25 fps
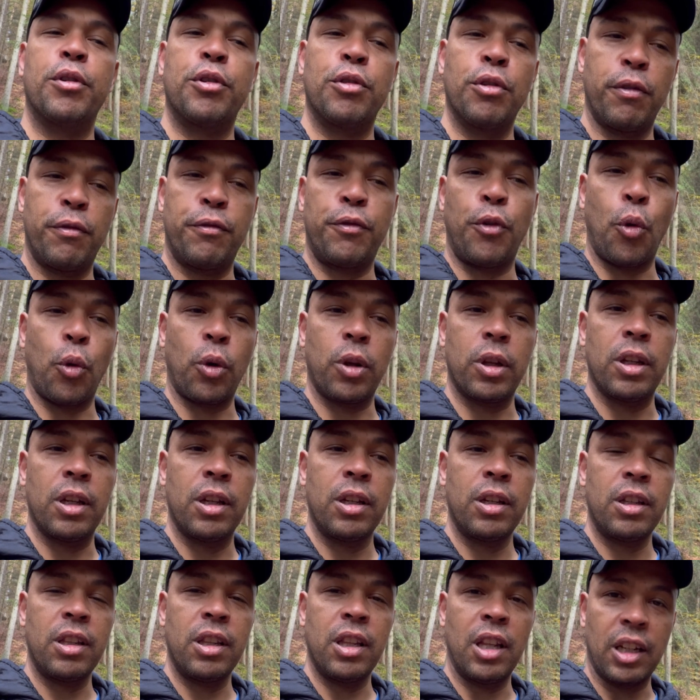to afford
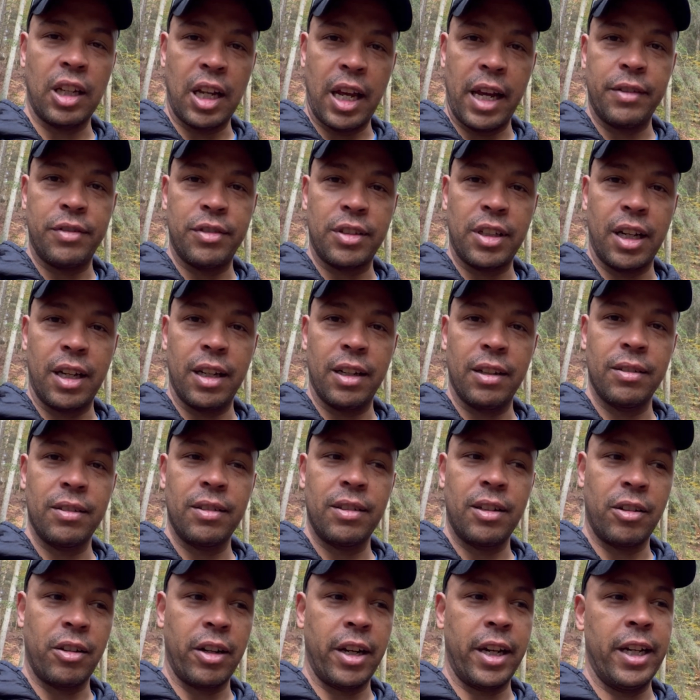the lifestyle,
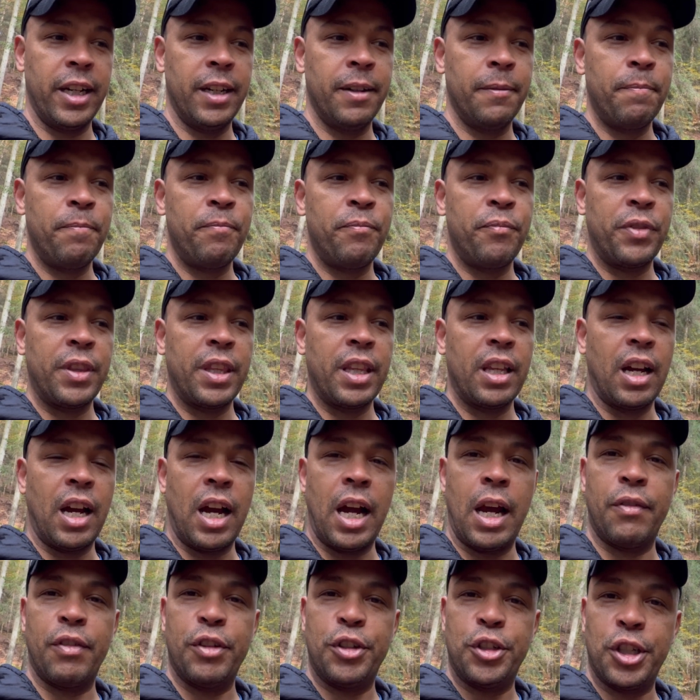all right?
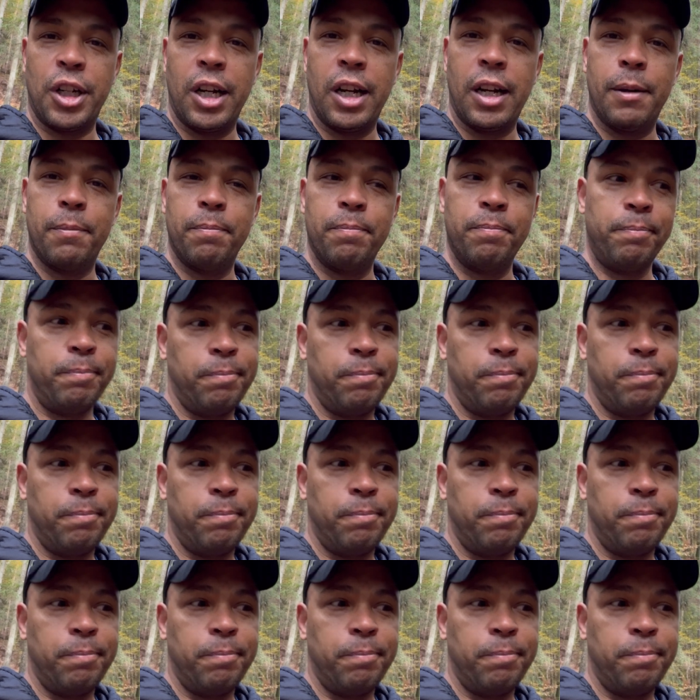I have a job.